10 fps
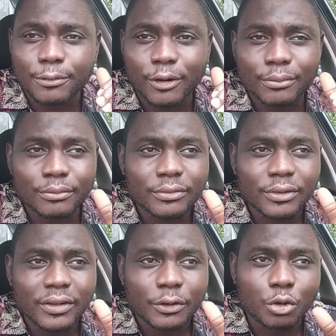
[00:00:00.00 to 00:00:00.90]
And
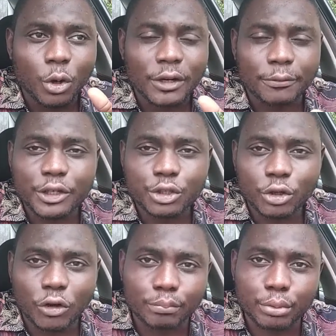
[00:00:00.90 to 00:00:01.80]
from your
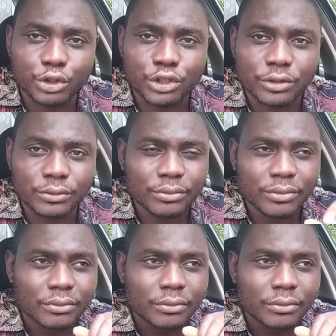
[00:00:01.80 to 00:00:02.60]
definition of pushing,